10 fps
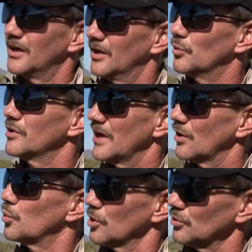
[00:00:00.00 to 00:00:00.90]
war? We're
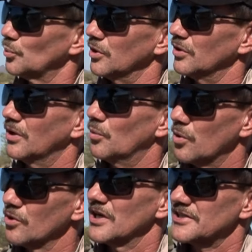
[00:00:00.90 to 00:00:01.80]
at a world war, a
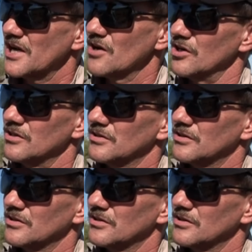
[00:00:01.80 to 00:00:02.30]
war on terror.